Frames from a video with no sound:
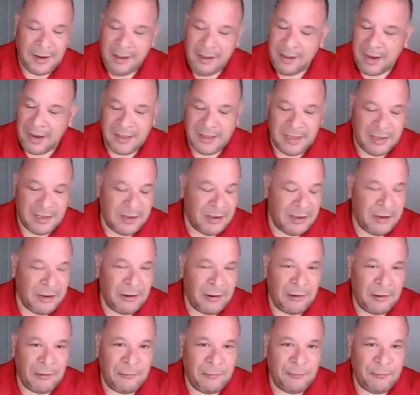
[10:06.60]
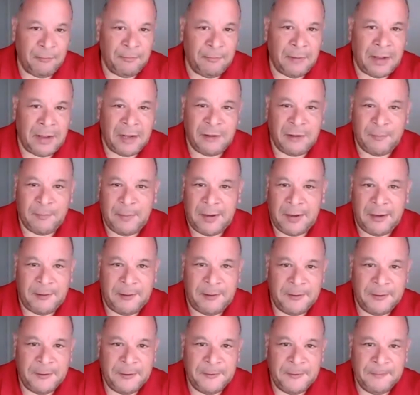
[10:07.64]
I think, it's
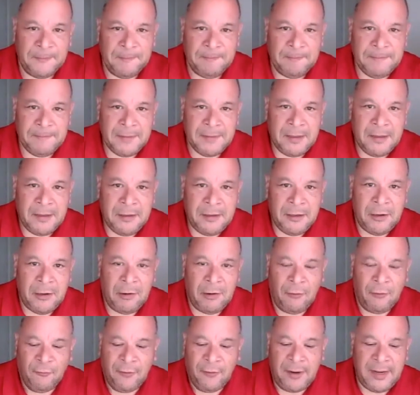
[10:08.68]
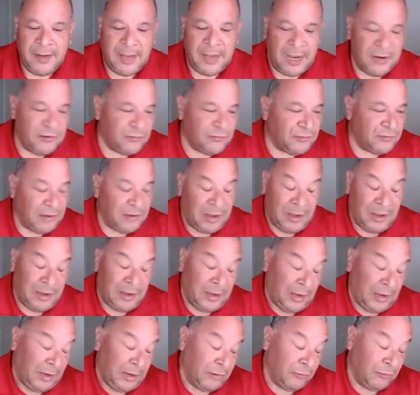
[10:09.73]
been, Freddie, I just
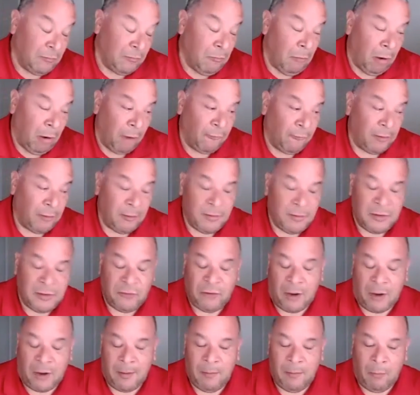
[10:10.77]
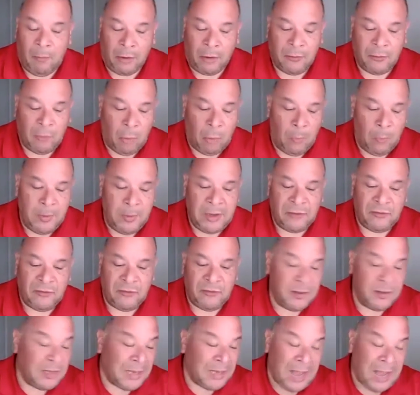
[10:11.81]
marvel at the job that Mark Holman has
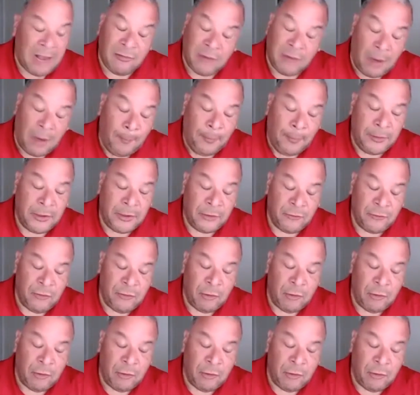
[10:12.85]
done the last couple of years.